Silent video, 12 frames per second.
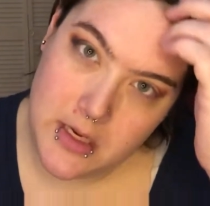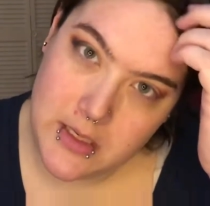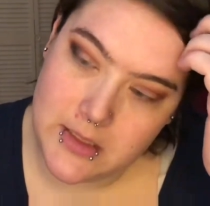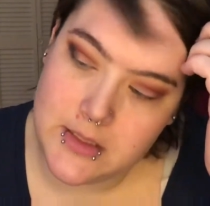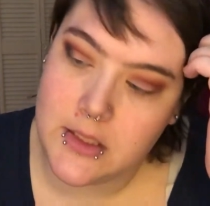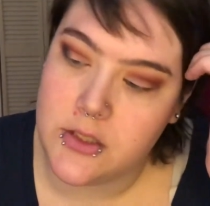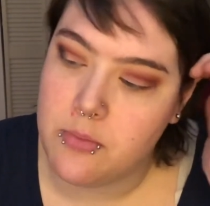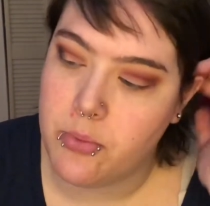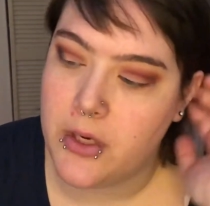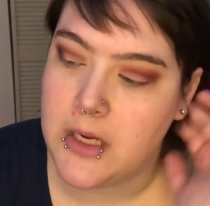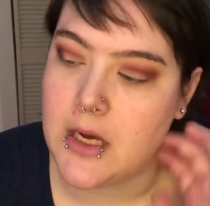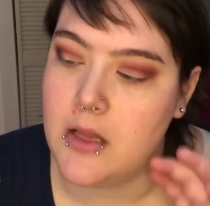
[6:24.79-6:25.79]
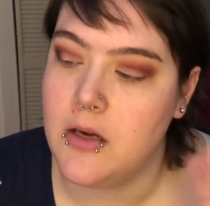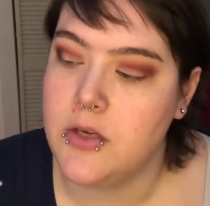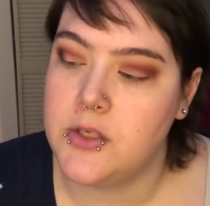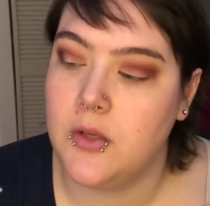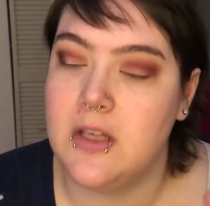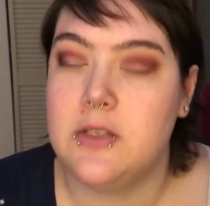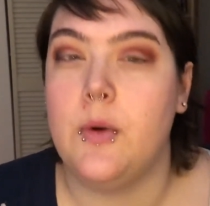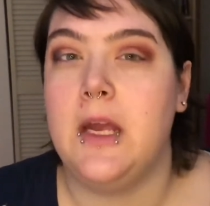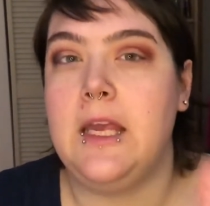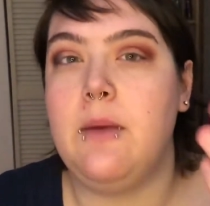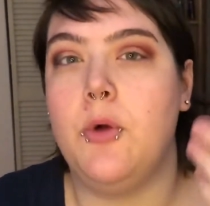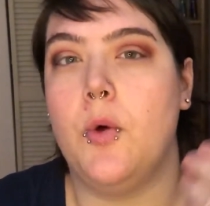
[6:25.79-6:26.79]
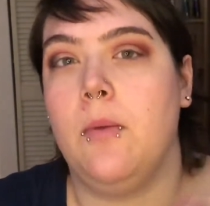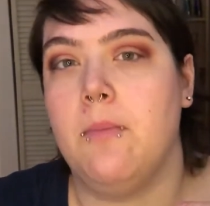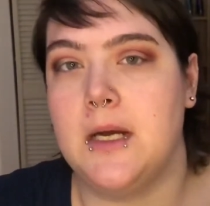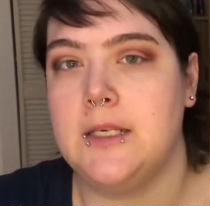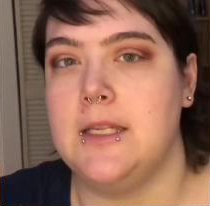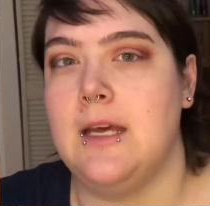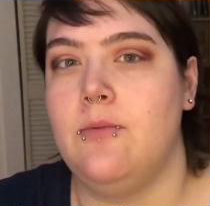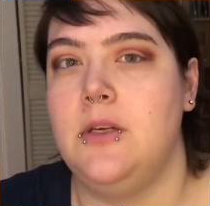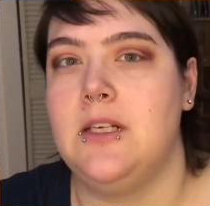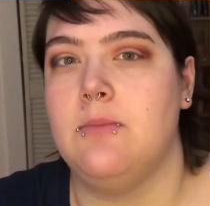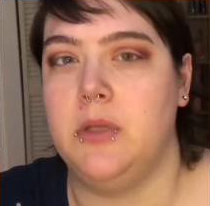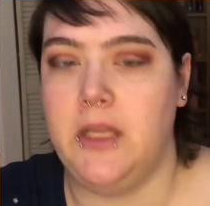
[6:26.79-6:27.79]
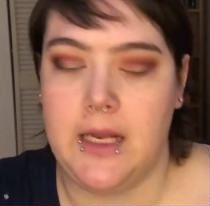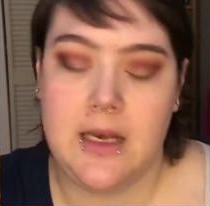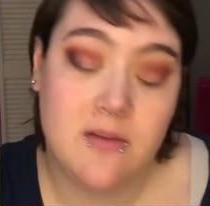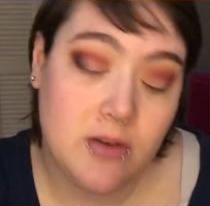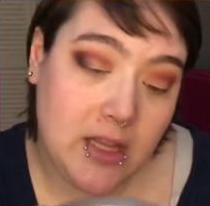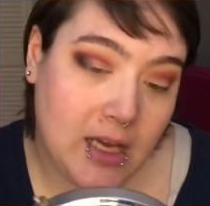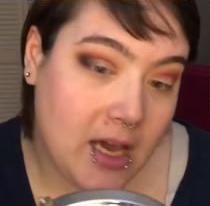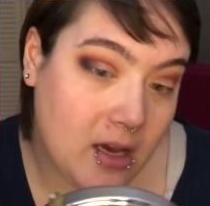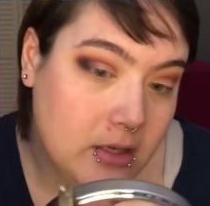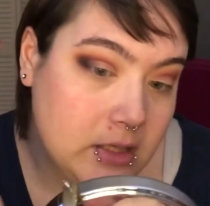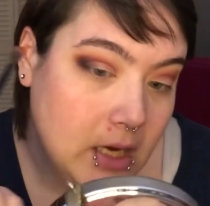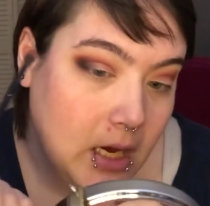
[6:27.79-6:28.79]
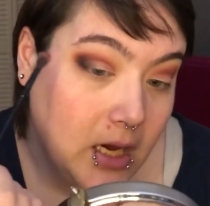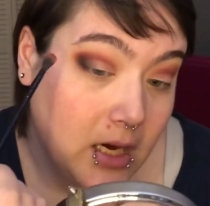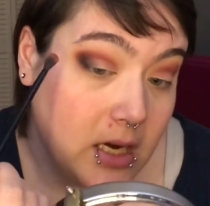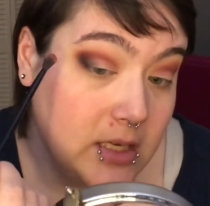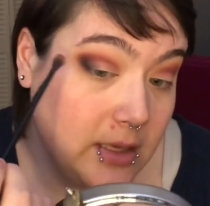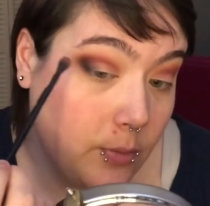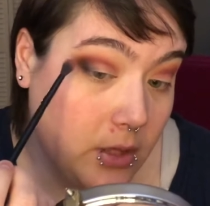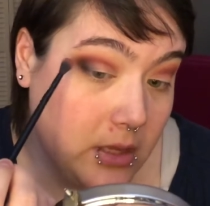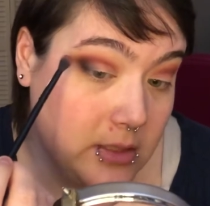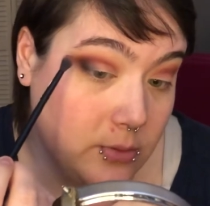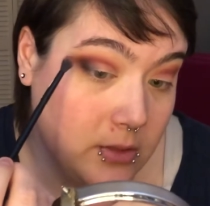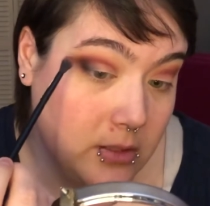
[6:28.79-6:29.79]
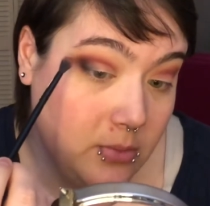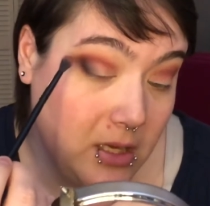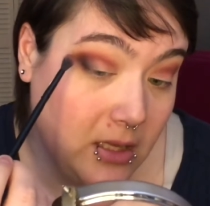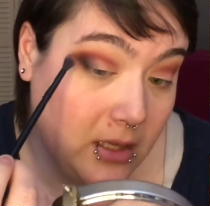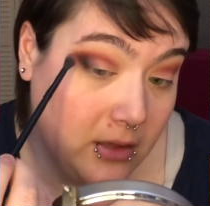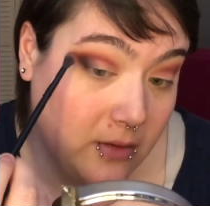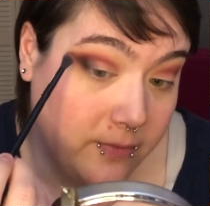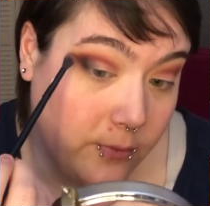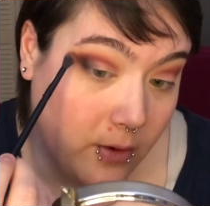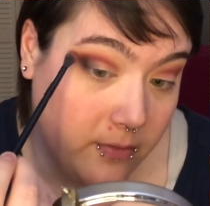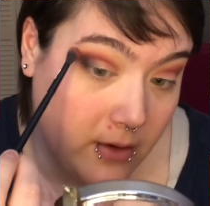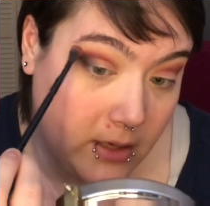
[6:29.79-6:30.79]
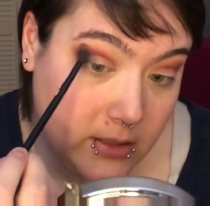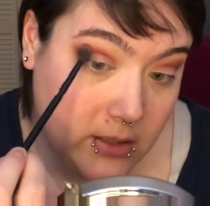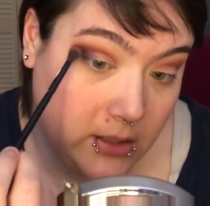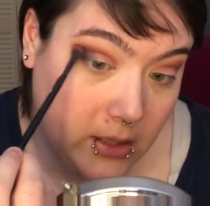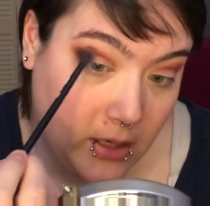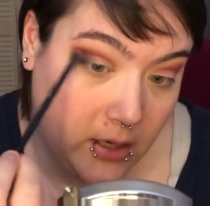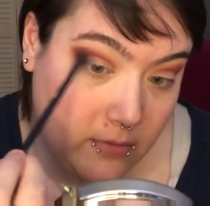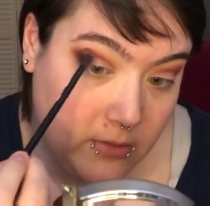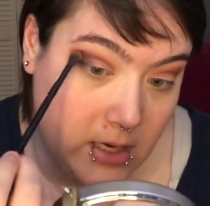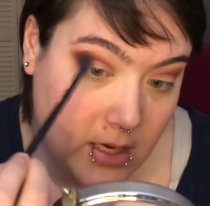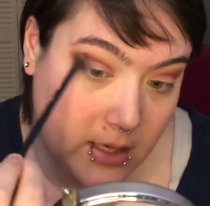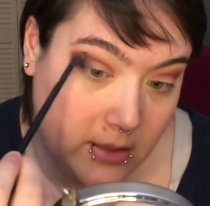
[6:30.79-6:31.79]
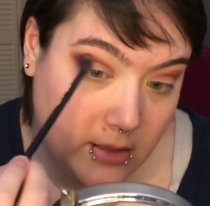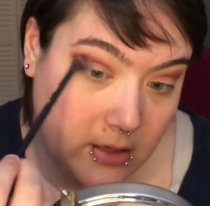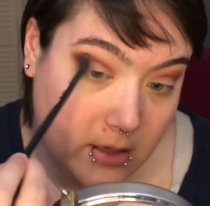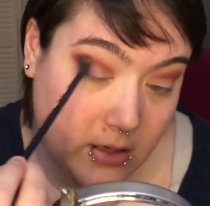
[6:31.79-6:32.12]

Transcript: It's such a pretty color, so that's why I keep going back to that one to blend everything out, because I want this one to be like the forefront of the eye look.